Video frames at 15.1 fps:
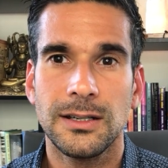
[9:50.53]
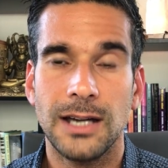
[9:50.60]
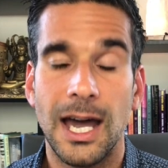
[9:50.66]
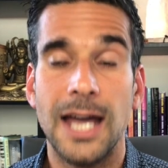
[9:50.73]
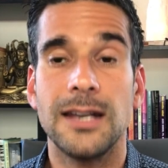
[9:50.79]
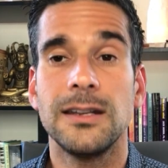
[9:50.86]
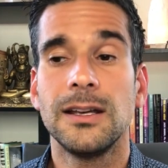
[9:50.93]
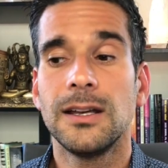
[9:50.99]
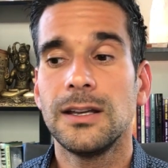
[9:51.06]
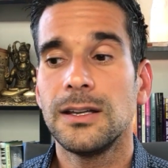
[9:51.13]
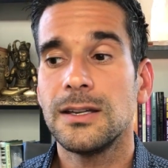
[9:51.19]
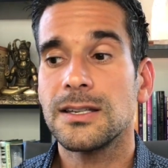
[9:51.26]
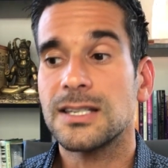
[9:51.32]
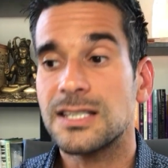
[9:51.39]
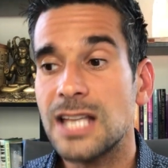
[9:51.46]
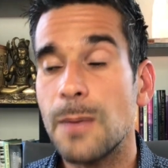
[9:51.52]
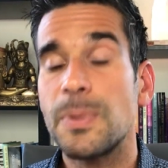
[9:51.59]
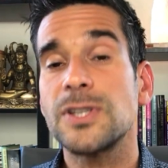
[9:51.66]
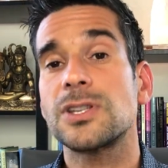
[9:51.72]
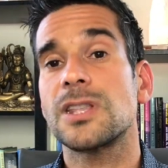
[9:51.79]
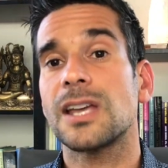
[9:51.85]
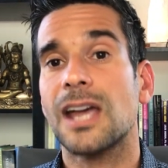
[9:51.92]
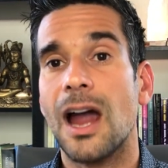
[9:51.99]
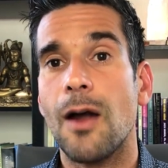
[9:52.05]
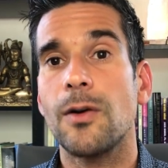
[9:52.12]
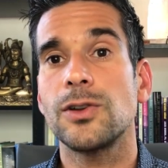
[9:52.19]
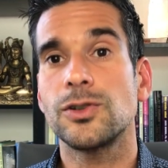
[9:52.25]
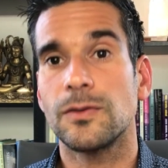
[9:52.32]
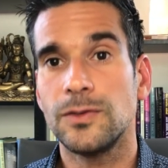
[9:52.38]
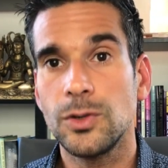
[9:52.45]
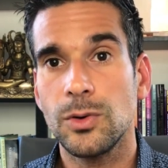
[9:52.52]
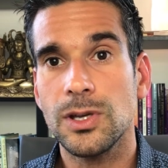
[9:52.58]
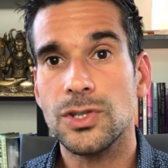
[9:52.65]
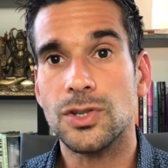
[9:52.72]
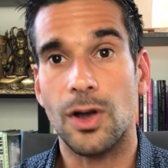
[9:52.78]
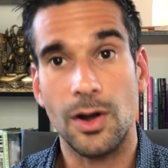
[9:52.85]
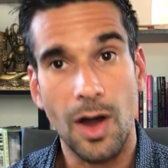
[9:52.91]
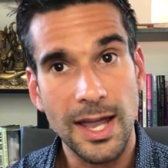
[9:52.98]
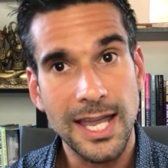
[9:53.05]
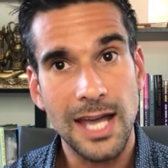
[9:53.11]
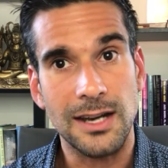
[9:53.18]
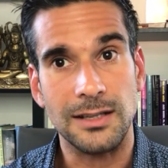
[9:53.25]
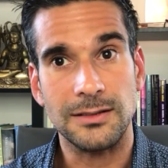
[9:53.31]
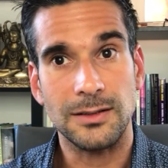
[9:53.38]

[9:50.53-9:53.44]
and step into the courage of doing so. And I get it.